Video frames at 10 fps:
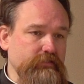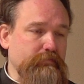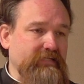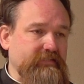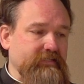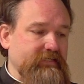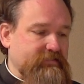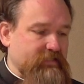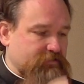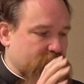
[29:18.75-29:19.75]
Now, basically, he
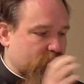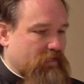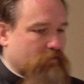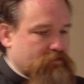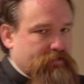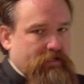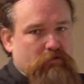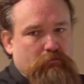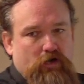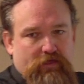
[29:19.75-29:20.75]
says Israel was
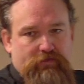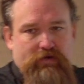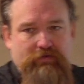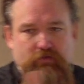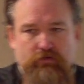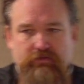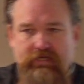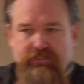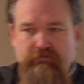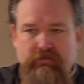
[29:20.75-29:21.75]
terrible all throughout the Old
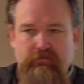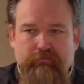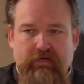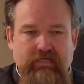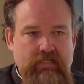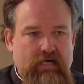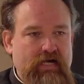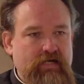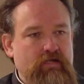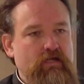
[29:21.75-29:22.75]
Testament, but
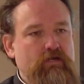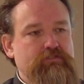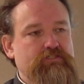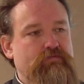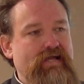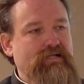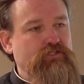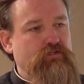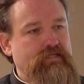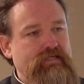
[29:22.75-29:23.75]
God was
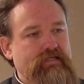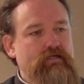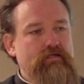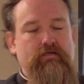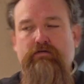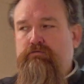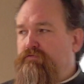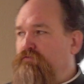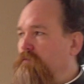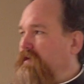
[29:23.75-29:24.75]
gradually
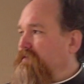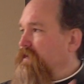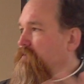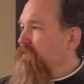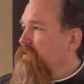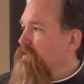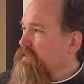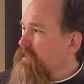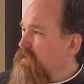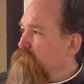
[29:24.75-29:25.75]
reforming them.
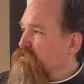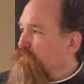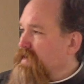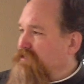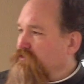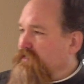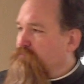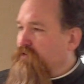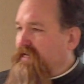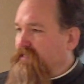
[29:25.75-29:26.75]
God was
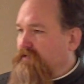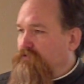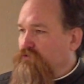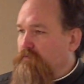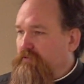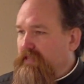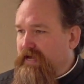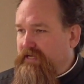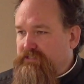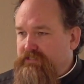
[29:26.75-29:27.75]
gradually bringing them to a
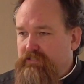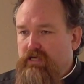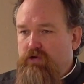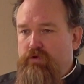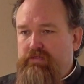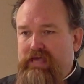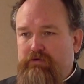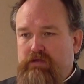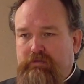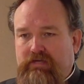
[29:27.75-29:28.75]
place where
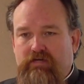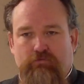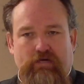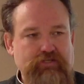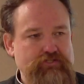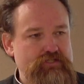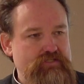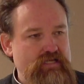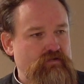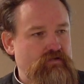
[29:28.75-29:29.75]
they would become
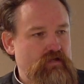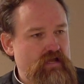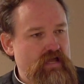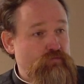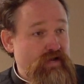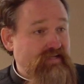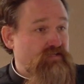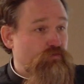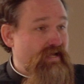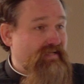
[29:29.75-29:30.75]
righteous and, and ready
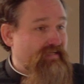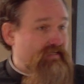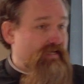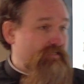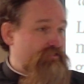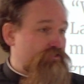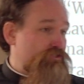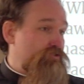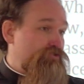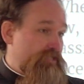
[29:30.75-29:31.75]
to
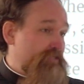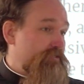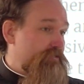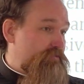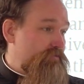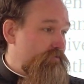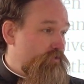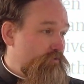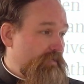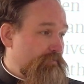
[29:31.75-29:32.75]
recognize Jesus,
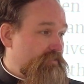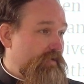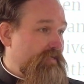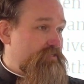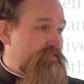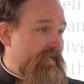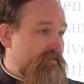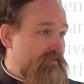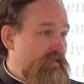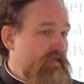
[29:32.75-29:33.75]
whom he was going to
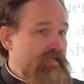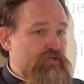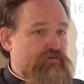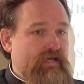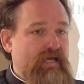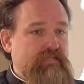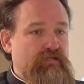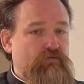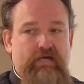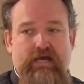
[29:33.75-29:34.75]
send. Israel had
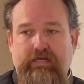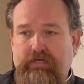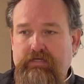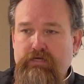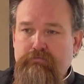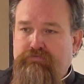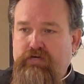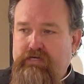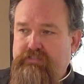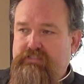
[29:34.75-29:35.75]
to be ready
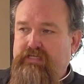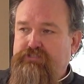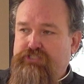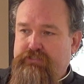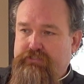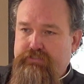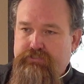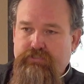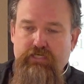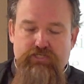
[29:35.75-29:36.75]
before he would send
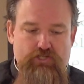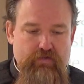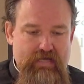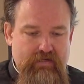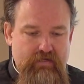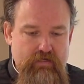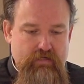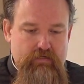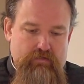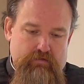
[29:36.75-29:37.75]
Jesus so that
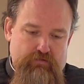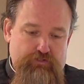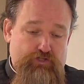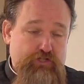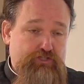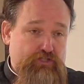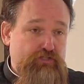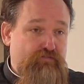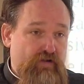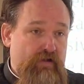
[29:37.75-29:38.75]
the church
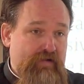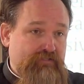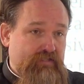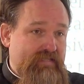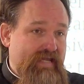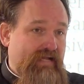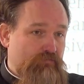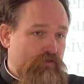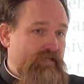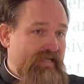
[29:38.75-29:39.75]
could originally
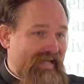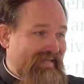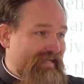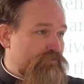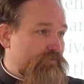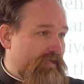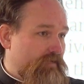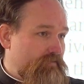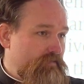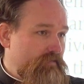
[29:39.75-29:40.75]
take root in
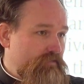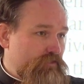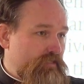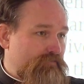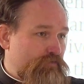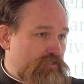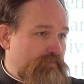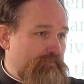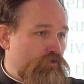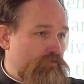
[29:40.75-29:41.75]
Israel. So that the
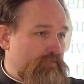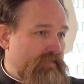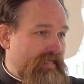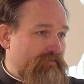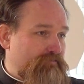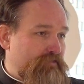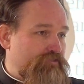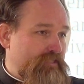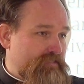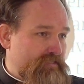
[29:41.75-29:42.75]
first people who believed
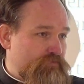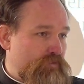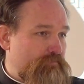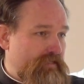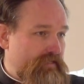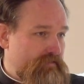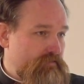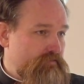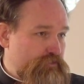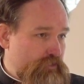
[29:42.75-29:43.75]
in Jesus would be
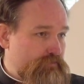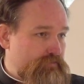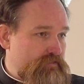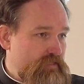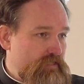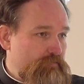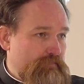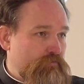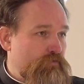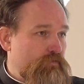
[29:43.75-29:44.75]
Jews,
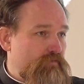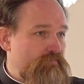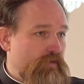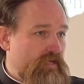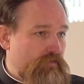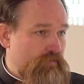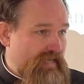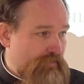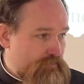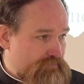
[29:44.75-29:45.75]
people who were familiar with
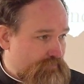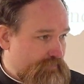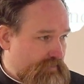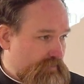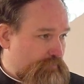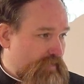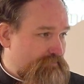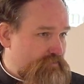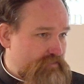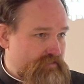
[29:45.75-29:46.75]
how he was fulfilling the
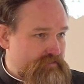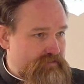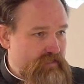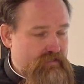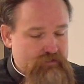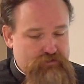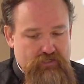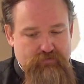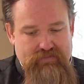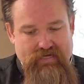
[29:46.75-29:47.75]
prophecies the
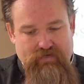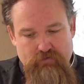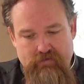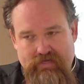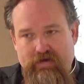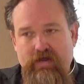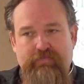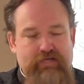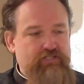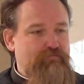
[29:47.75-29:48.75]
church would take root there
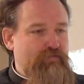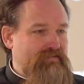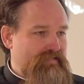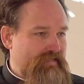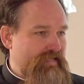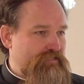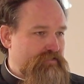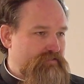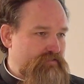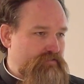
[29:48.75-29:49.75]
and then spread to the
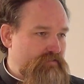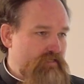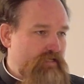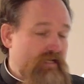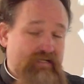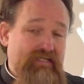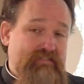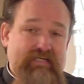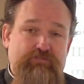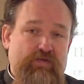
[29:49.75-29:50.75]
nations. And
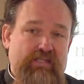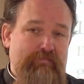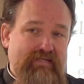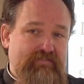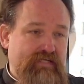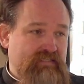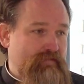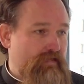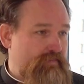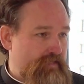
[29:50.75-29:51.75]
that's, that's one of the best things
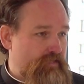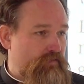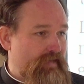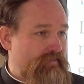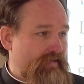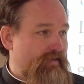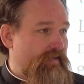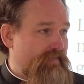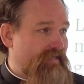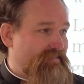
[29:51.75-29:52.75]
about Theodore right
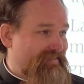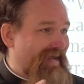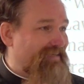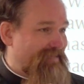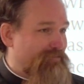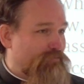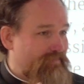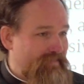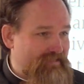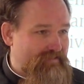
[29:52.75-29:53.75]
there, I think, is that
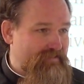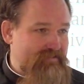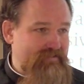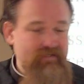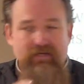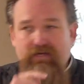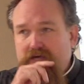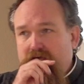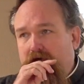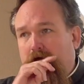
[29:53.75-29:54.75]
general thesis
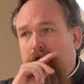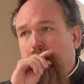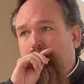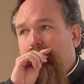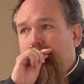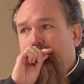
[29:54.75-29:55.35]
um,